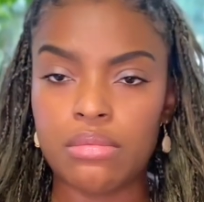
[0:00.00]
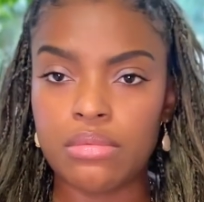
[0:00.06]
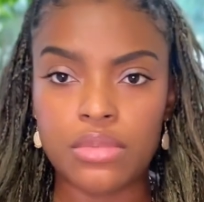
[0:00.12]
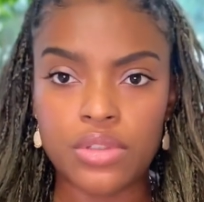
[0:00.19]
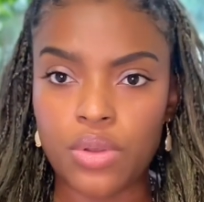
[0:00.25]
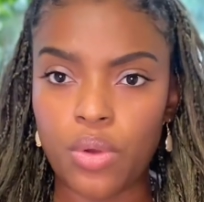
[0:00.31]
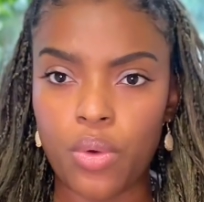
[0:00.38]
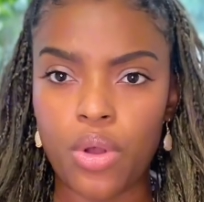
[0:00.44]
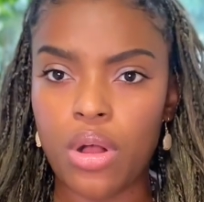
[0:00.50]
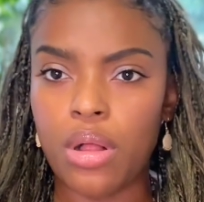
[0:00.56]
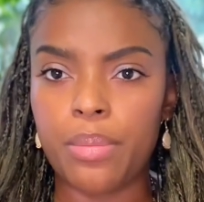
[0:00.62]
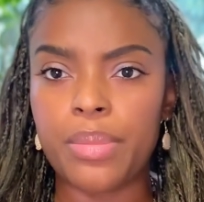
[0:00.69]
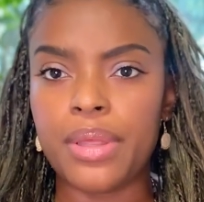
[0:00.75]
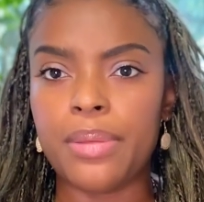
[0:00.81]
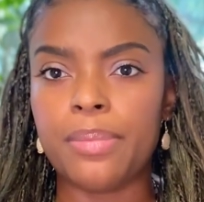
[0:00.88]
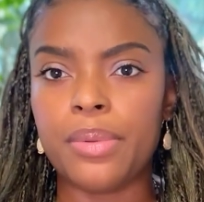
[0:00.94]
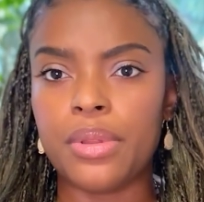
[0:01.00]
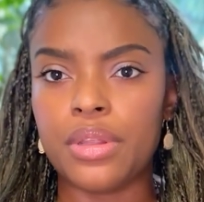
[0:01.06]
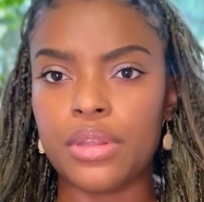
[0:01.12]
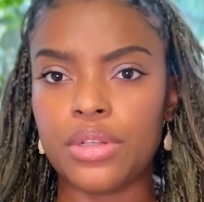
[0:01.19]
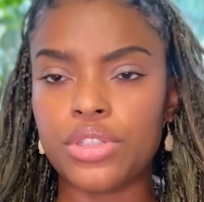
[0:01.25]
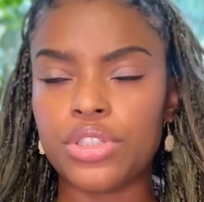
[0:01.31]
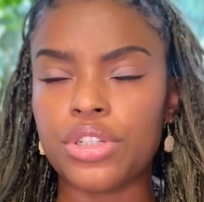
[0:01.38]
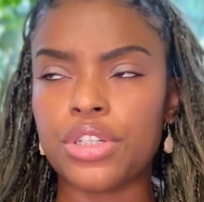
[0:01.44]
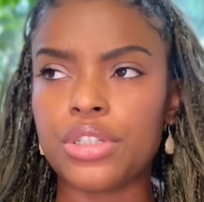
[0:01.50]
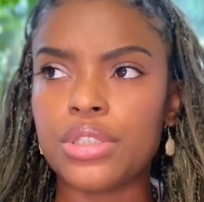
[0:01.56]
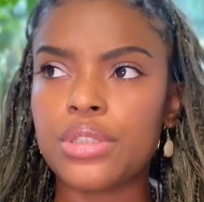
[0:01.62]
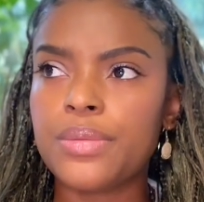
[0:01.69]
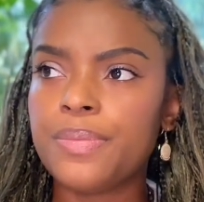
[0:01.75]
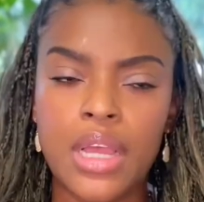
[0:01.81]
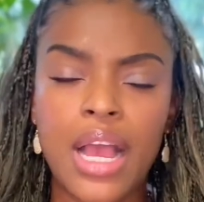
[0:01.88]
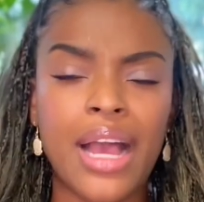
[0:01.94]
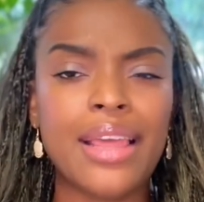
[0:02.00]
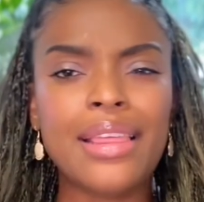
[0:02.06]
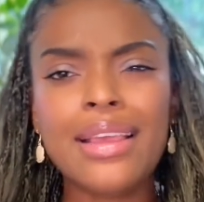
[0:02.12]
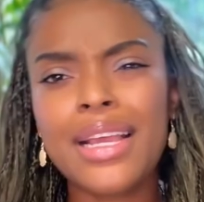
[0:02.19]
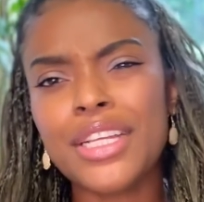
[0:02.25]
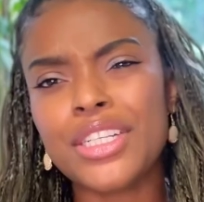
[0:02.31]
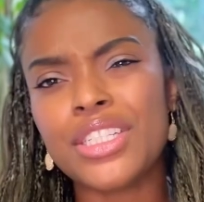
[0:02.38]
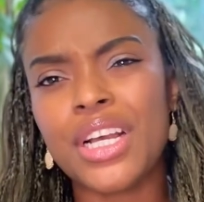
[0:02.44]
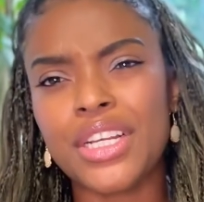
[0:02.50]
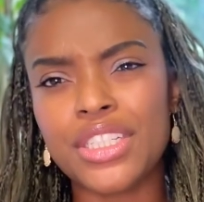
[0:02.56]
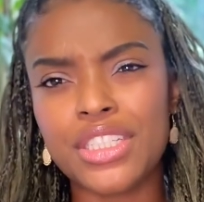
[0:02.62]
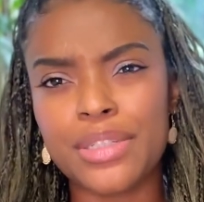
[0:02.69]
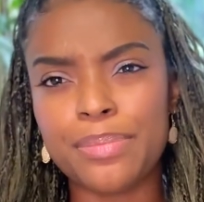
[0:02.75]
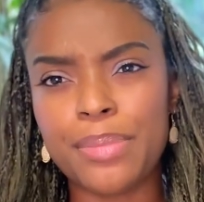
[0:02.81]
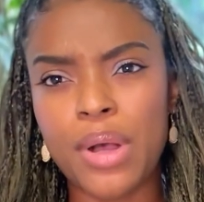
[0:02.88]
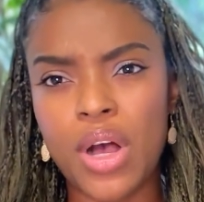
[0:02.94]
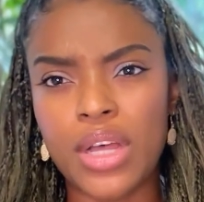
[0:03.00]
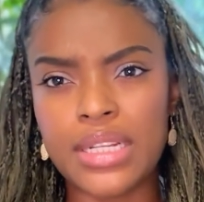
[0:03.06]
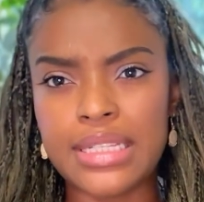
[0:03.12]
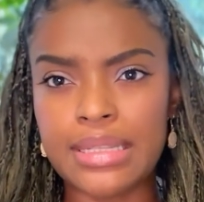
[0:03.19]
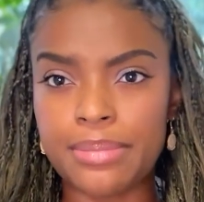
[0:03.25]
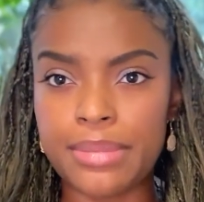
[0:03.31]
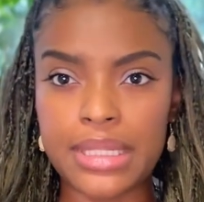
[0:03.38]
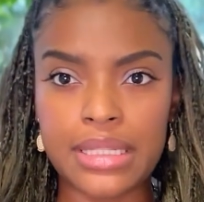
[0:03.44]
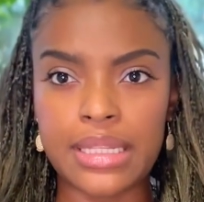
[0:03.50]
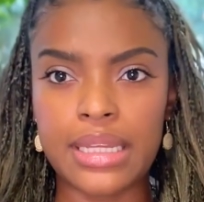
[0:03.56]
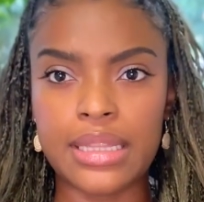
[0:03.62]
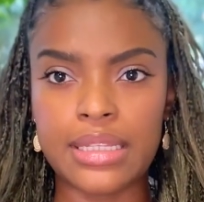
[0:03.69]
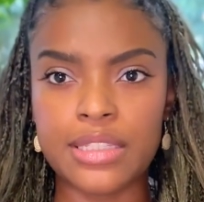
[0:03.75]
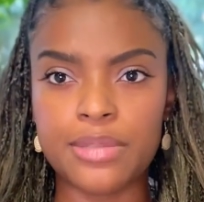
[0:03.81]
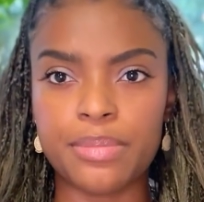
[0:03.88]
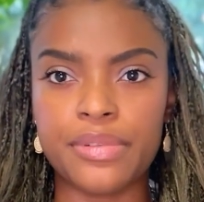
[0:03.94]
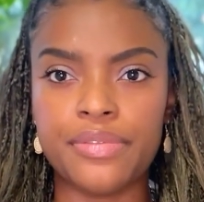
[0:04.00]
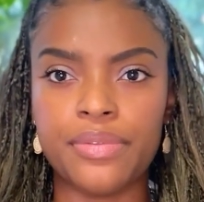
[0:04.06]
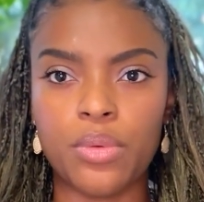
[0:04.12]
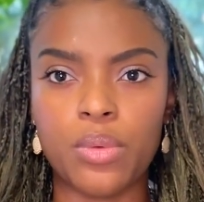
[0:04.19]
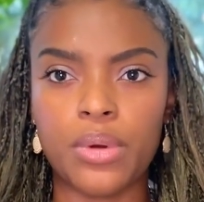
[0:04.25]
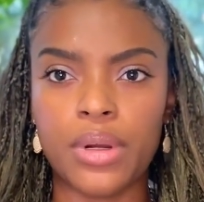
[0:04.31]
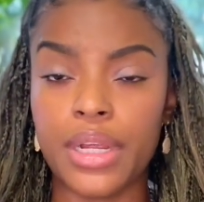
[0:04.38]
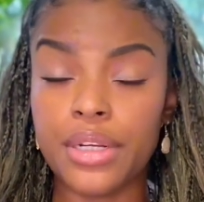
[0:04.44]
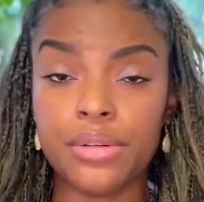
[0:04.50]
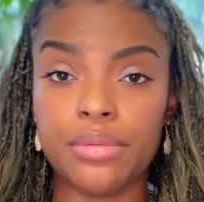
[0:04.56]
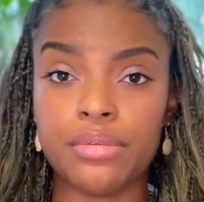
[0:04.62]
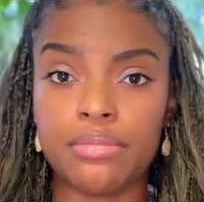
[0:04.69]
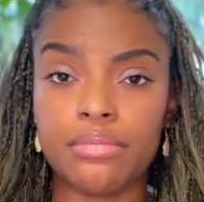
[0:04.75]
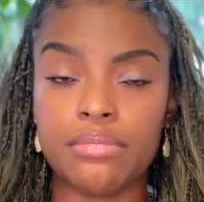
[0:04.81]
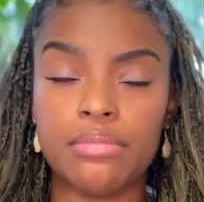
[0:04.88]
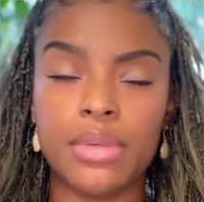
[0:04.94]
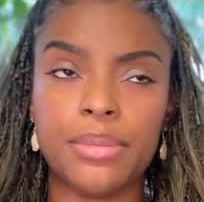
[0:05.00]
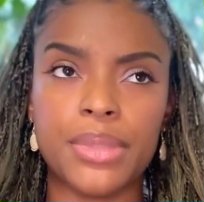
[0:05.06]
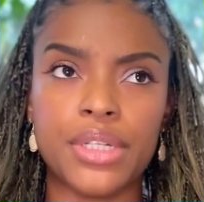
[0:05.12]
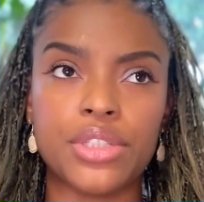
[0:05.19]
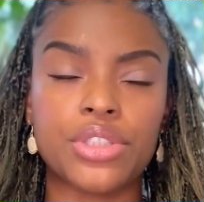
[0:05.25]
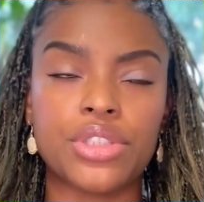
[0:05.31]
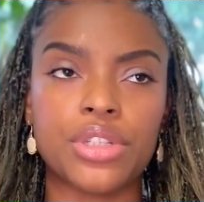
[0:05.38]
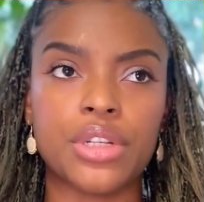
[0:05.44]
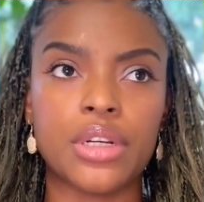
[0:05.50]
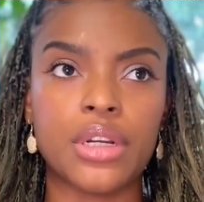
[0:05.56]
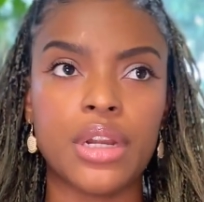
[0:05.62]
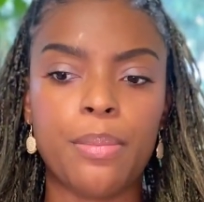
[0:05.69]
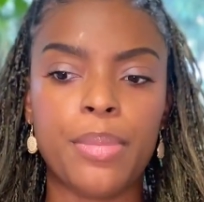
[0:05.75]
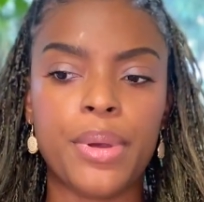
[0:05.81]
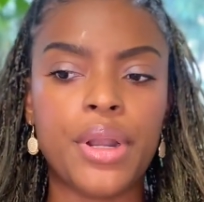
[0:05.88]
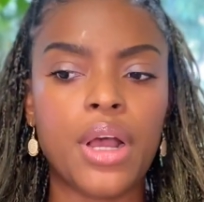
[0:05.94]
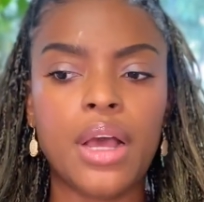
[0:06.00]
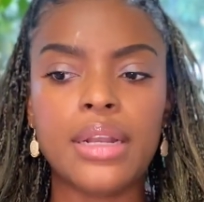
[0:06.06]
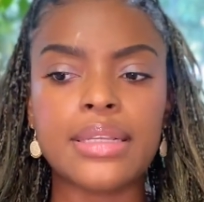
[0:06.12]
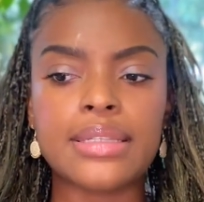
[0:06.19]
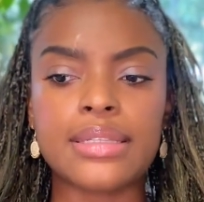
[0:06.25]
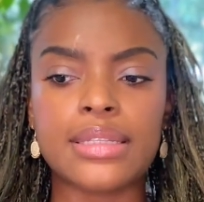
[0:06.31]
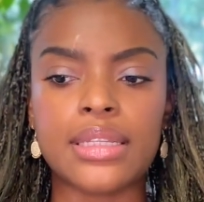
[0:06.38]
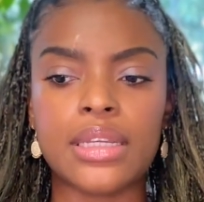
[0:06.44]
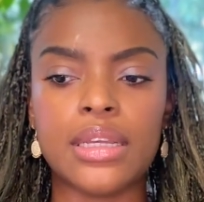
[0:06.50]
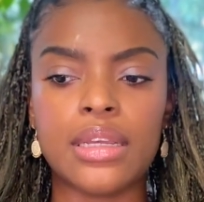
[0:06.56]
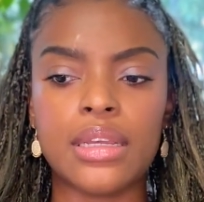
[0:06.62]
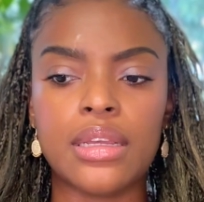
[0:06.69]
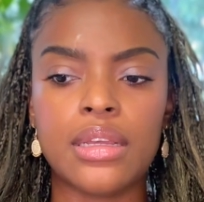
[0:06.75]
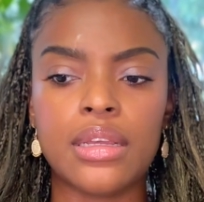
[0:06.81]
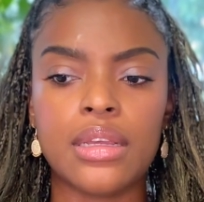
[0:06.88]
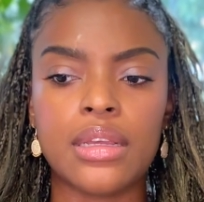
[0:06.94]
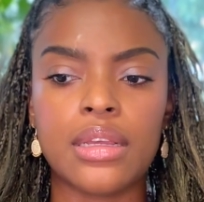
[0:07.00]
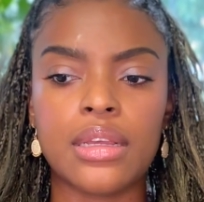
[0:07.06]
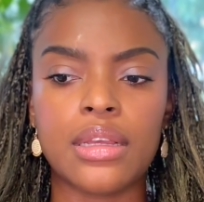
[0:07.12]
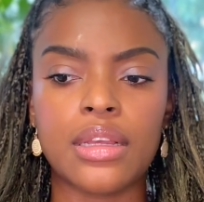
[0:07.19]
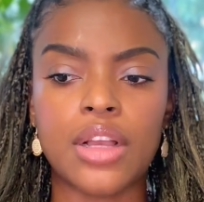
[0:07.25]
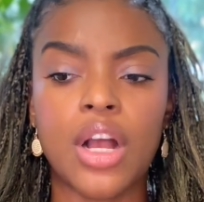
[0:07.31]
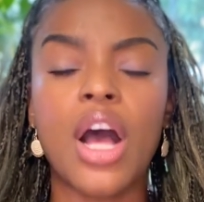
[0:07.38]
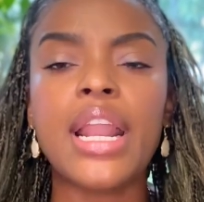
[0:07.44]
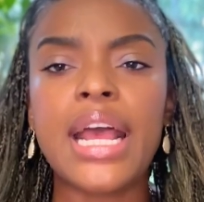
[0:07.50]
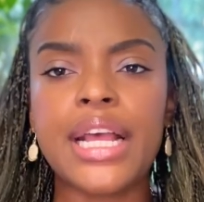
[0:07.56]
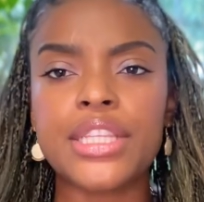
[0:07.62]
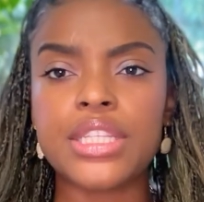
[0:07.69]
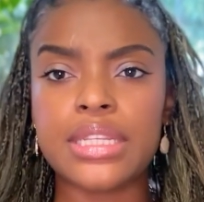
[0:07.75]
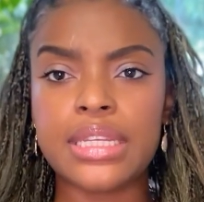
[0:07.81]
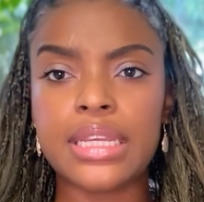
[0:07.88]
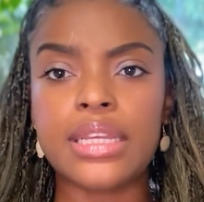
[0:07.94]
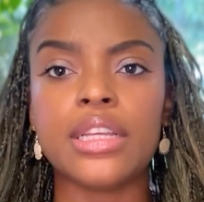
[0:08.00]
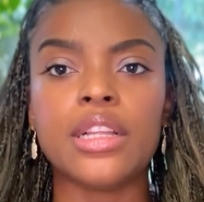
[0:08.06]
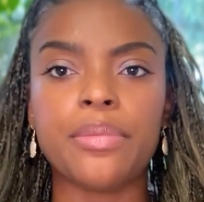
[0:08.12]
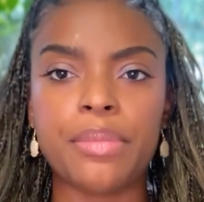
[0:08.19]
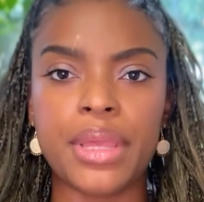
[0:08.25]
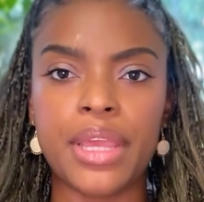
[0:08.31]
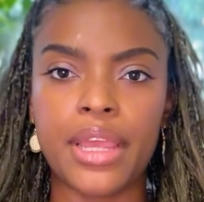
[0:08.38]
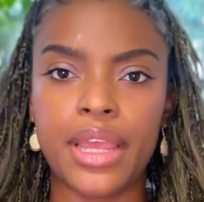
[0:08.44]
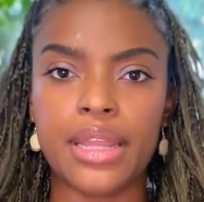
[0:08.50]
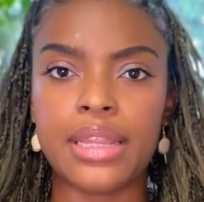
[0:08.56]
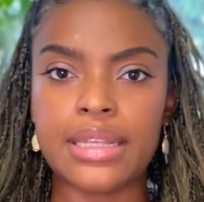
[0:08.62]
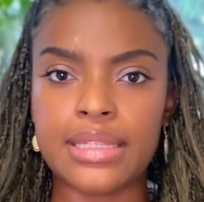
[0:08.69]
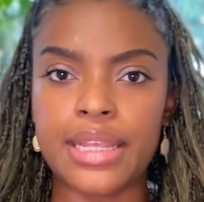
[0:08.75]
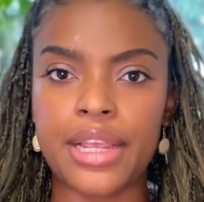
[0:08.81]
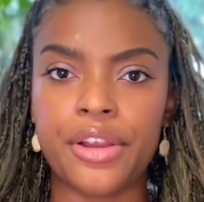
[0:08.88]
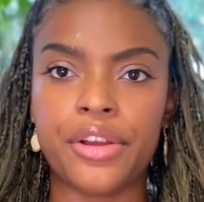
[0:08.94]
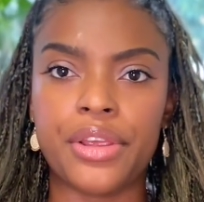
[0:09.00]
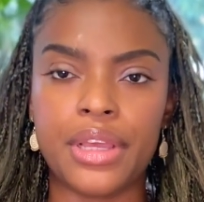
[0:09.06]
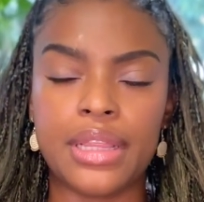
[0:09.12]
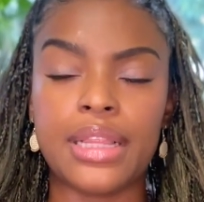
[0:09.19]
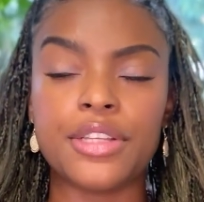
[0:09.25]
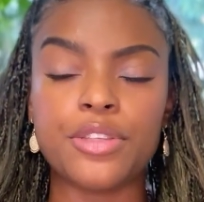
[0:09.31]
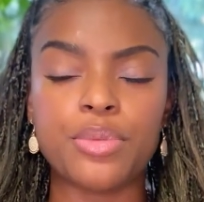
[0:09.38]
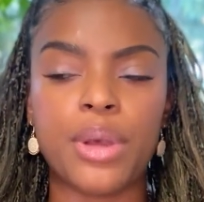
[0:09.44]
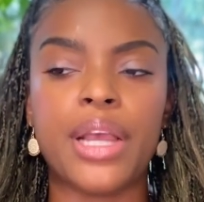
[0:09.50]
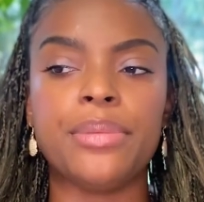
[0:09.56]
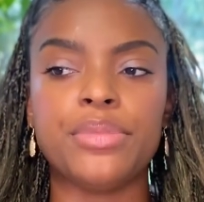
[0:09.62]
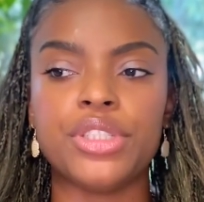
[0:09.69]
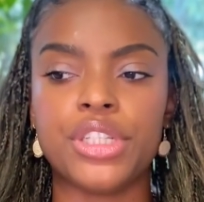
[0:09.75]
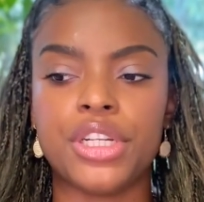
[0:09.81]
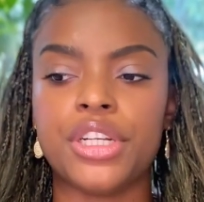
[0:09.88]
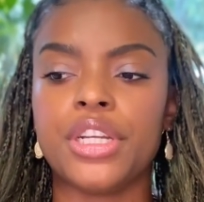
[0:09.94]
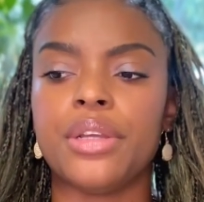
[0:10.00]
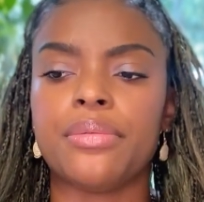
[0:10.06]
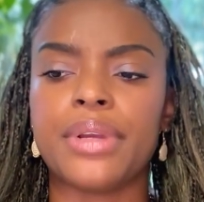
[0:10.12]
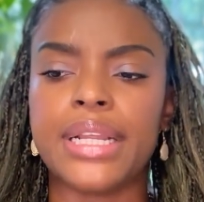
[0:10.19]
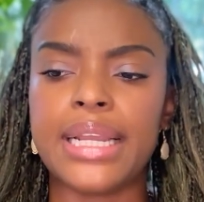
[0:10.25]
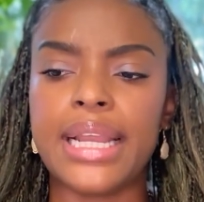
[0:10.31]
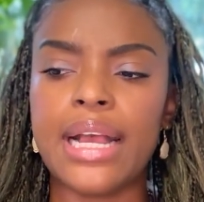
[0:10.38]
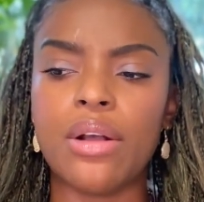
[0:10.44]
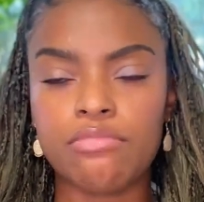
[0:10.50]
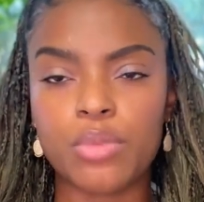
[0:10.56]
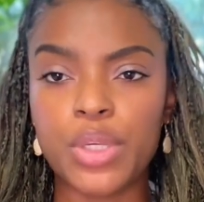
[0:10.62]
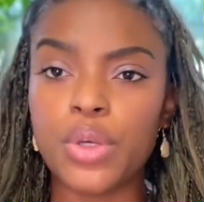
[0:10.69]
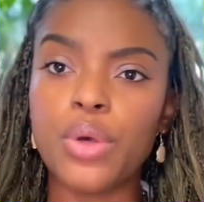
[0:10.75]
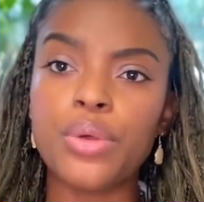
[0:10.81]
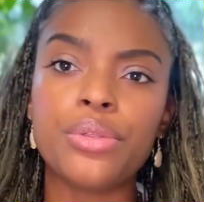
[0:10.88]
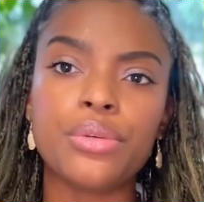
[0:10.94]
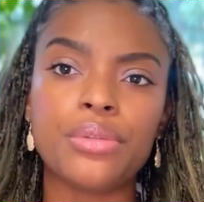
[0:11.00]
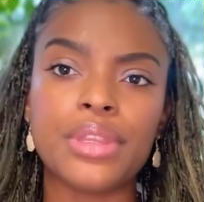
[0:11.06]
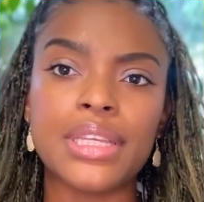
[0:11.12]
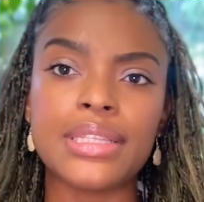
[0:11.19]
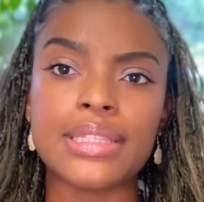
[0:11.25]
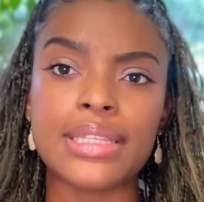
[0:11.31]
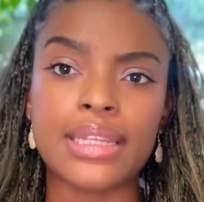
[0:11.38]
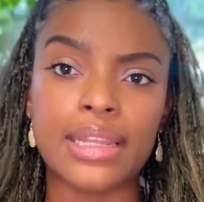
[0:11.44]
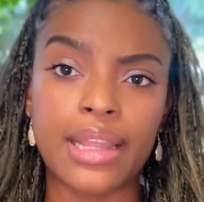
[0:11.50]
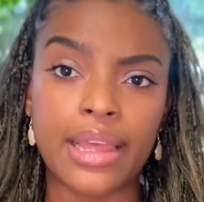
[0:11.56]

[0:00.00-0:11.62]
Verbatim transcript: so-called people in the church. I think I touched upon something like this before. I don't, I'm not sure. But honestly, God had to heal me in this area, and that's why I'm sharing it right now. We go through things in